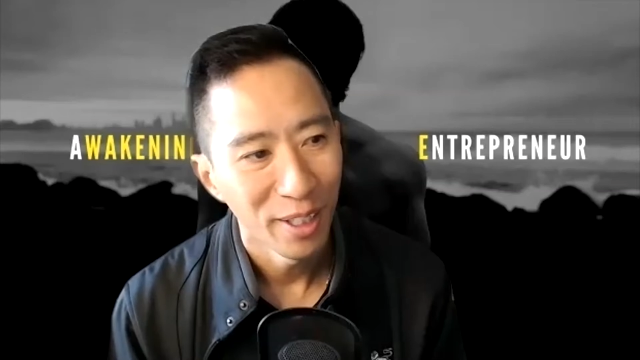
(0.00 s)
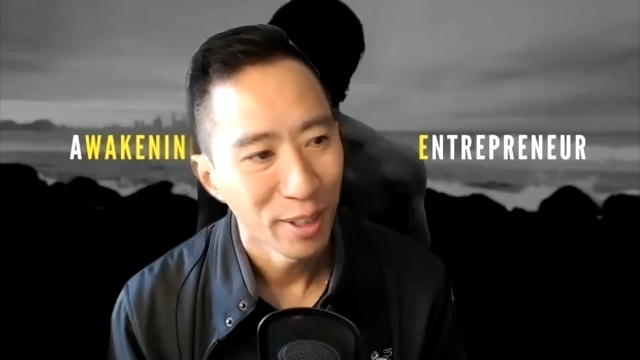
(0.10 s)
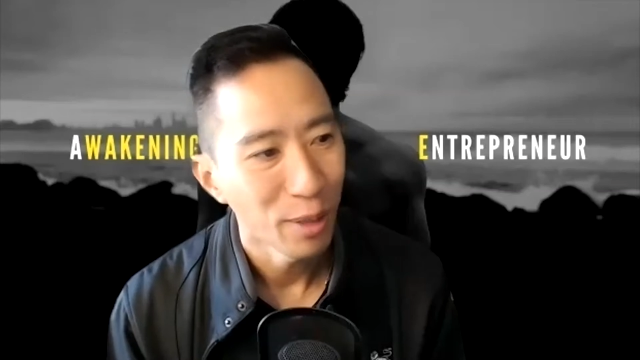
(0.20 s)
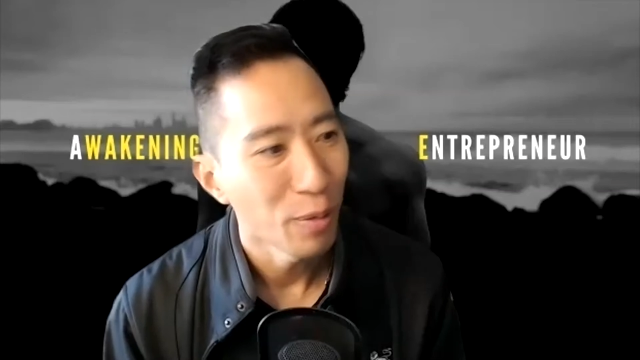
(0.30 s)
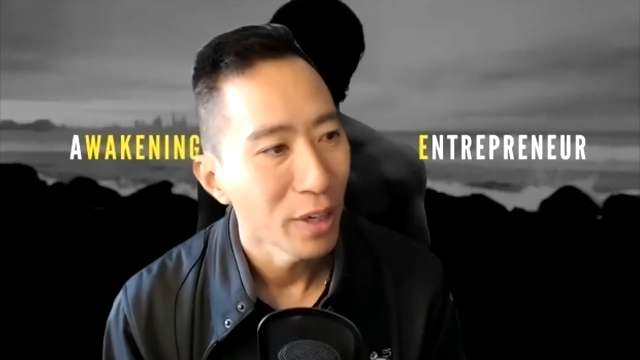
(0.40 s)

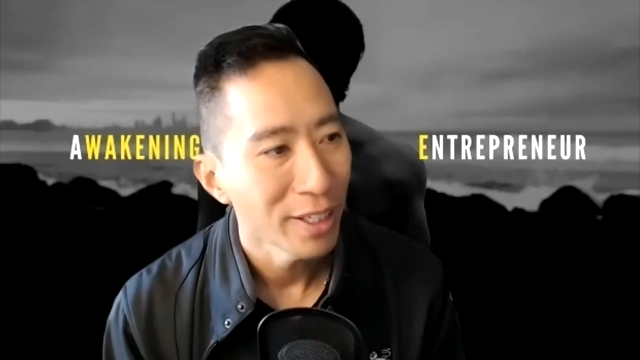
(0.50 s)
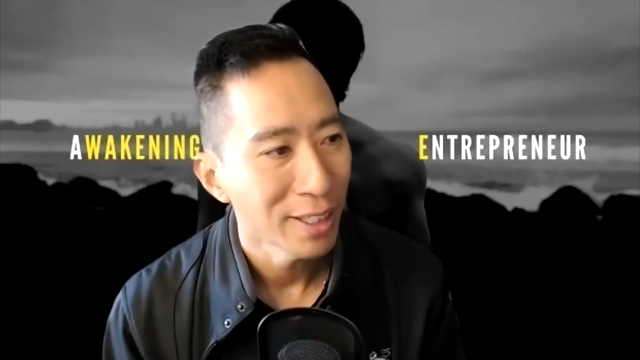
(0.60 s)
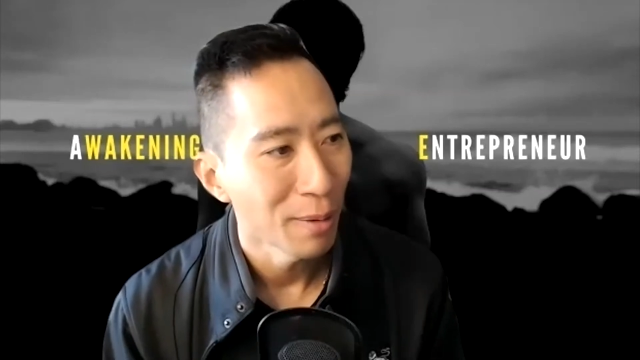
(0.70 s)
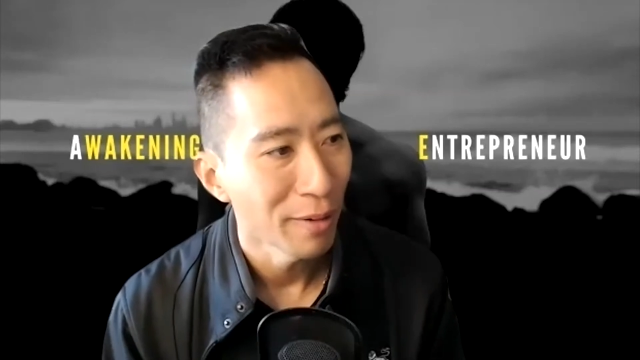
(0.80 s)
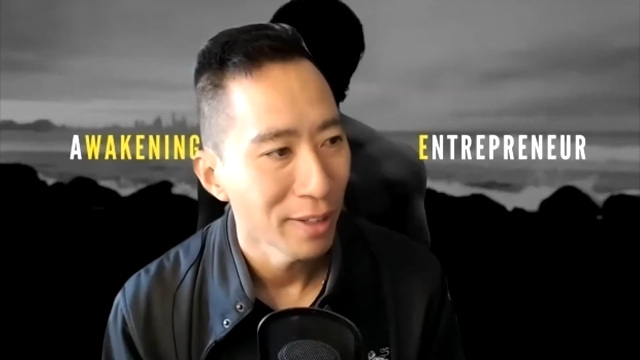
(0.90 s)
So, what are
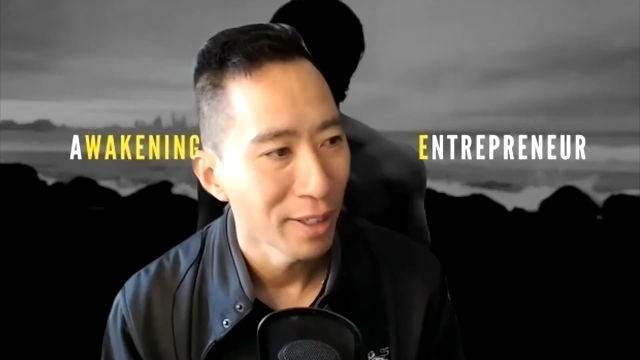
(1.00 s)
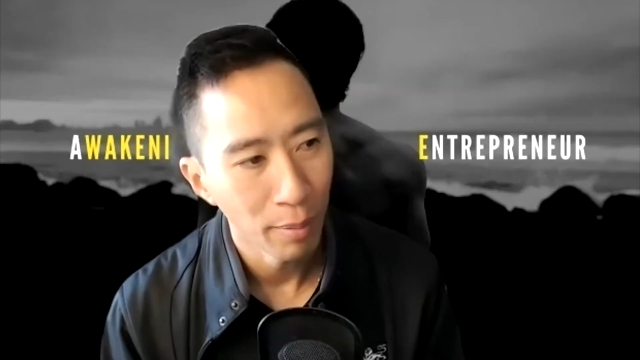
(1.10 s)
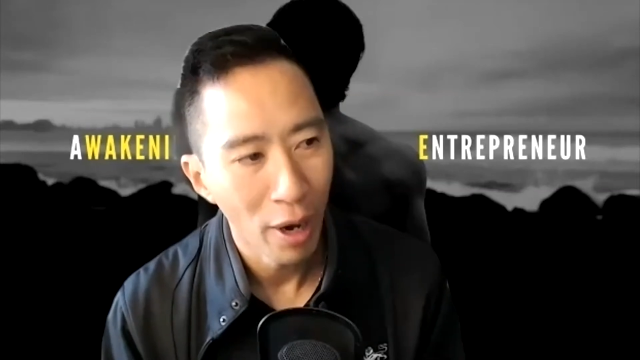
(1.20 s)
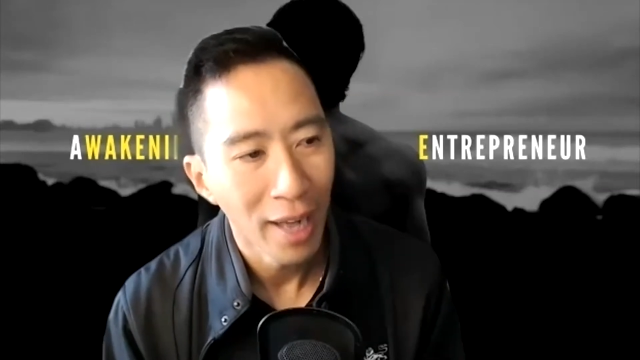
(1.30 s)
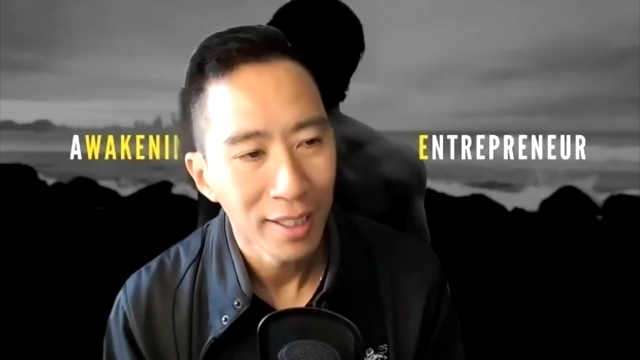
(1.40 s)
some of the
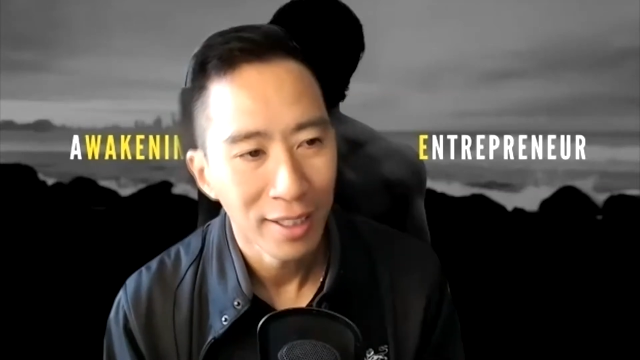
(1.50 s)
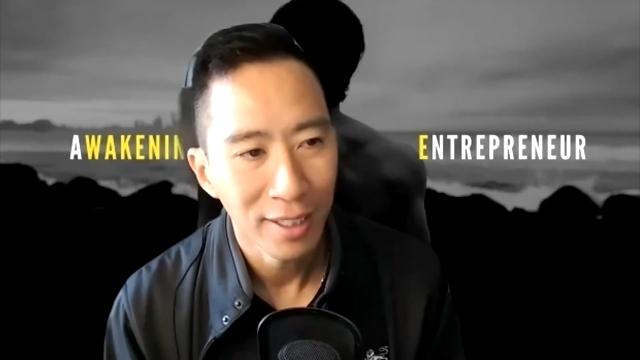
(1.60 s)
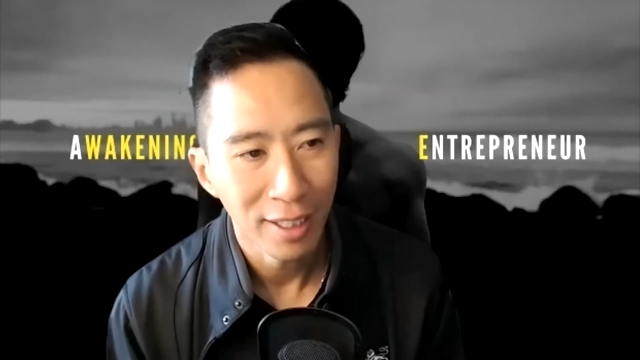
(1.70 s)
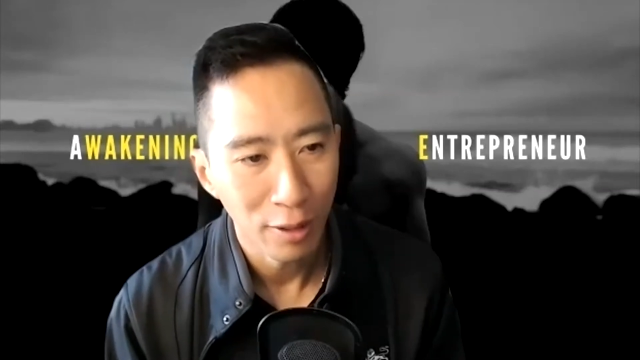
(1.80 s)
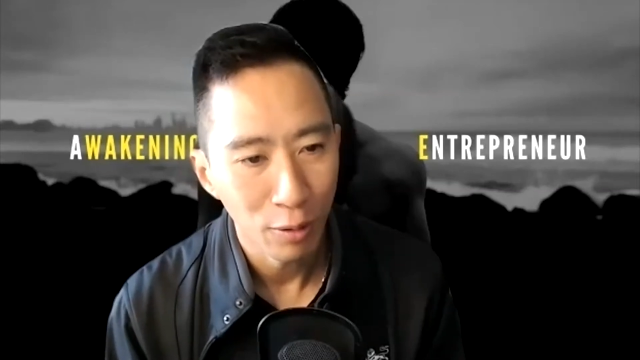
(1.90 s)
practice
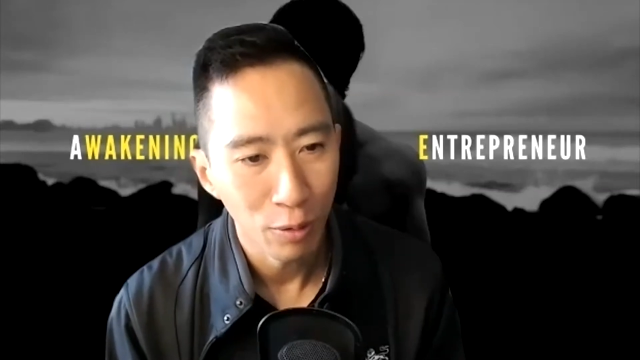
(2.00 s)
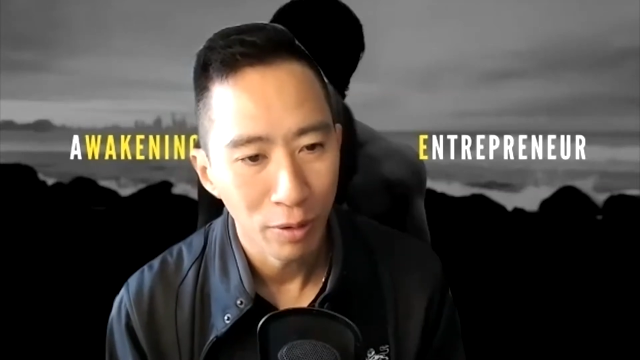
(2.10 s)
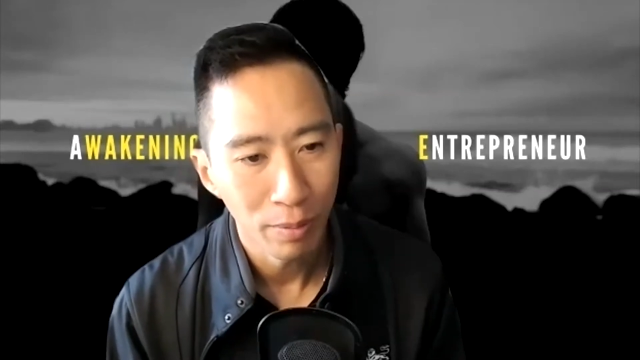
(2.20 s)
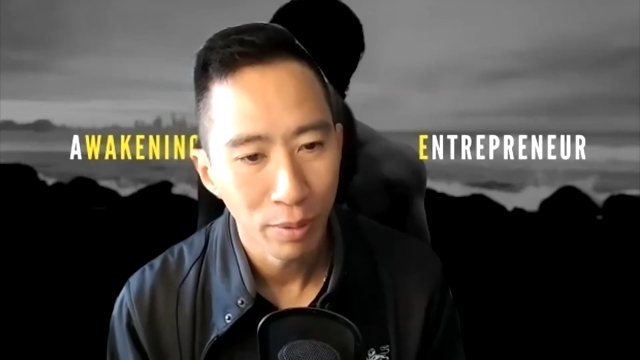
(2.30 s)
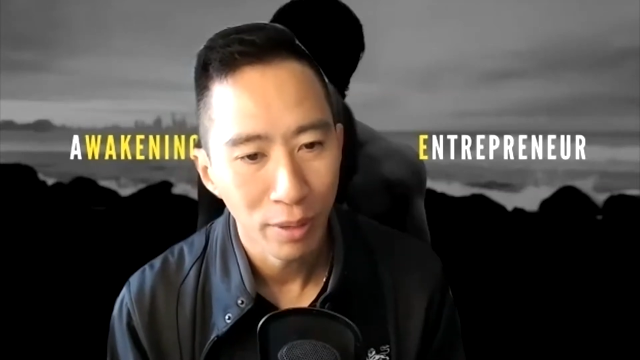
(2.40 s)
that you
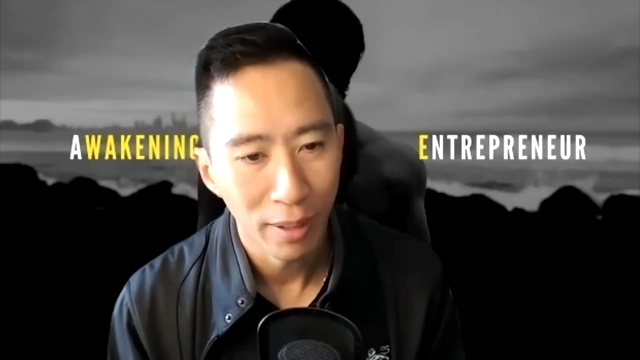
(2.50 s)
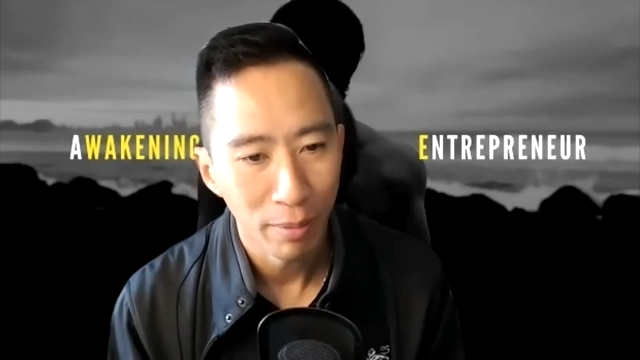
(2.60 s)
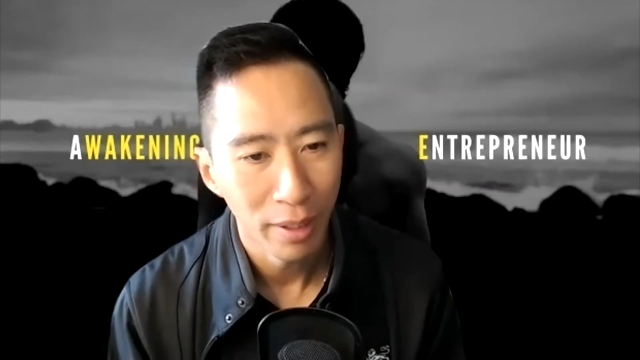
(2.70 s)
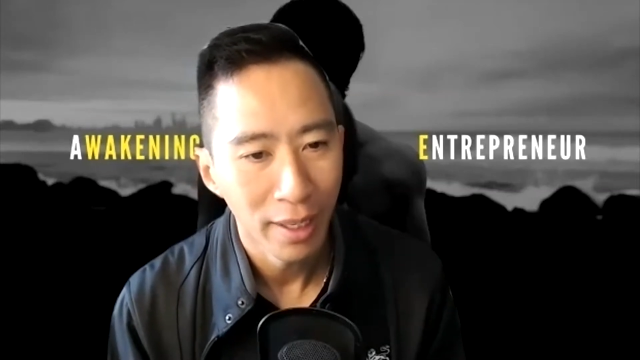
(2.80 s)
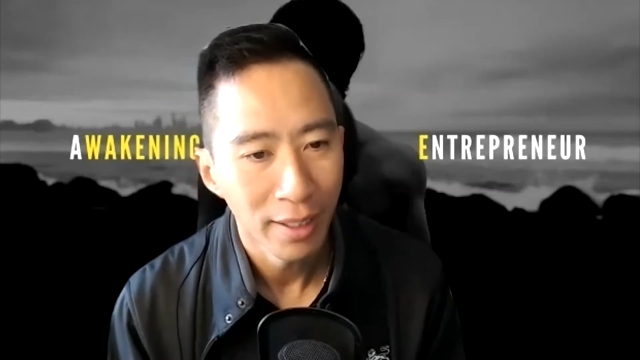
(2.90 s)
would put in
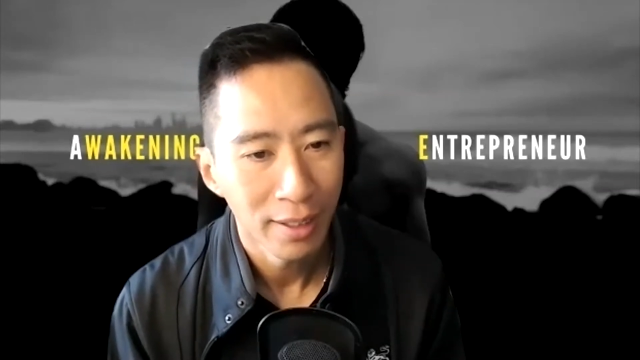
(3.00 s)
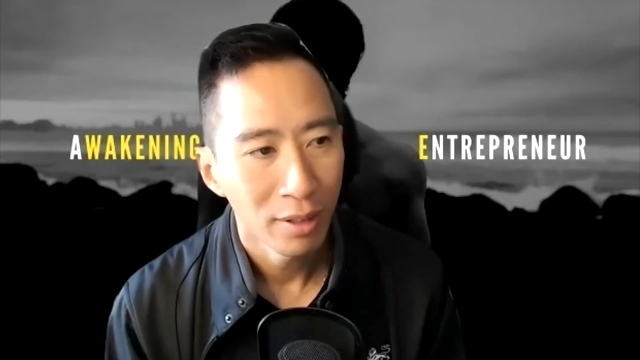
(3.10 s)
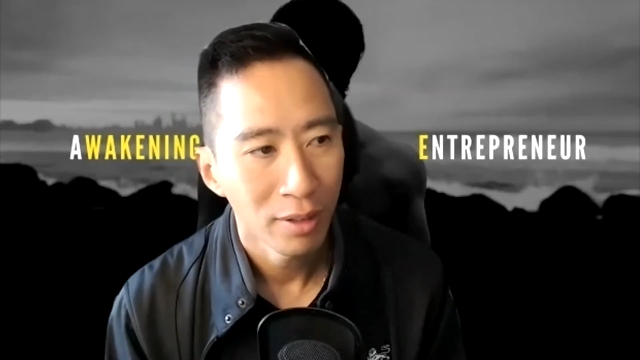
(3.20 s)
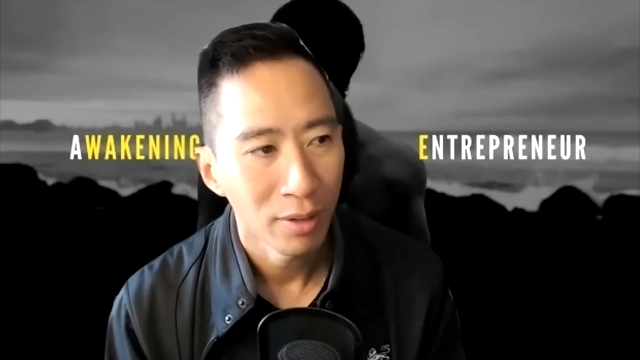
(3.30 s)
place